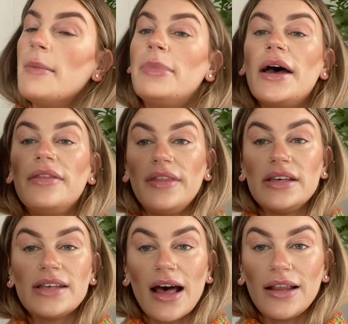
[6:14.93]
But
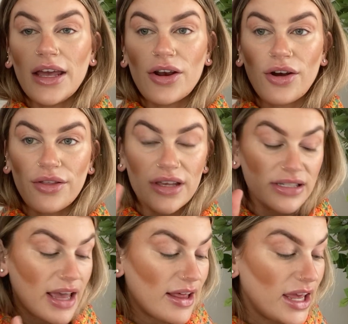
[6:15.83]
this LA Girl
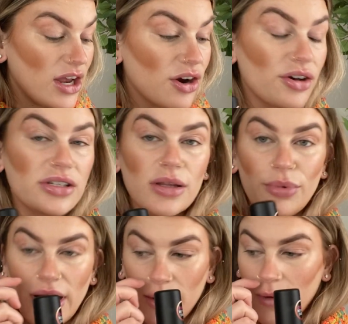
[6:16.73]
is the
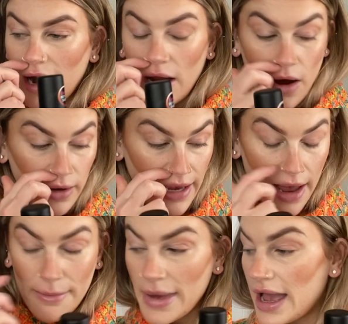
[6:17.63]
brand where I
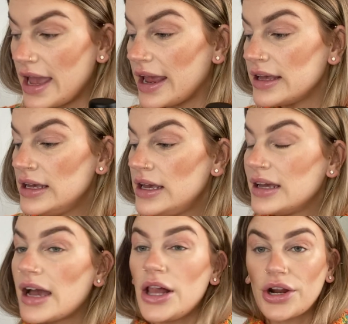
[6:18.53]
get my
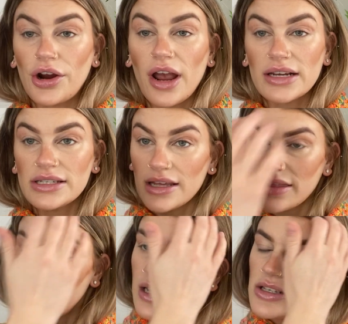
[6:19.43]
color correcting
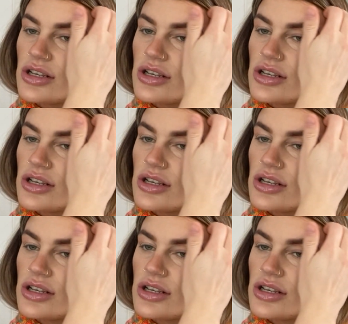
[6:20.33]
things.